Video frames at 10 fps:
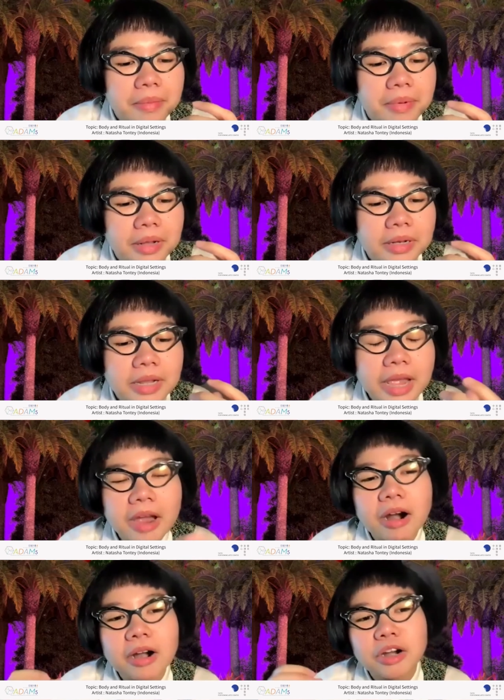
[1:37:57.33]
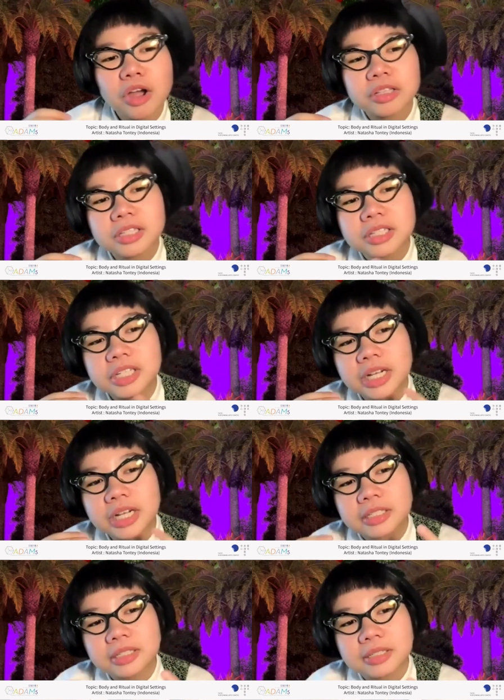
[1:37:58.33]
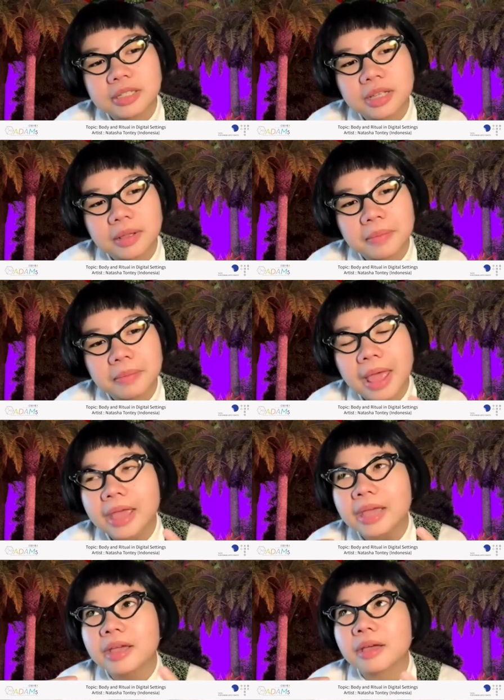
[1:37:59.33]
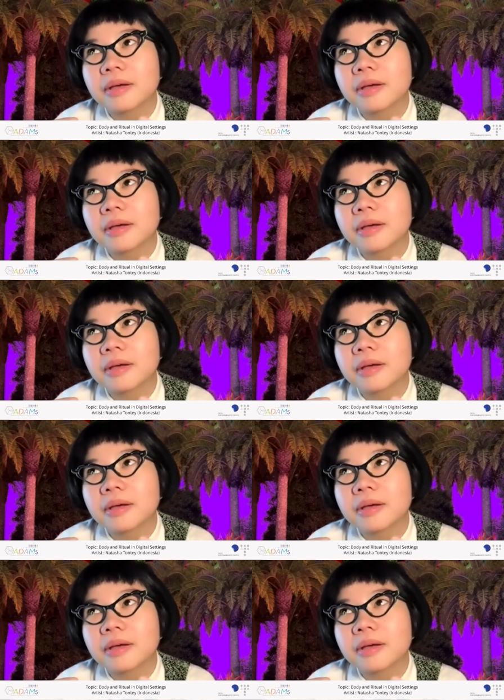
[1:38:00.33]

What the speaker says: they are not just like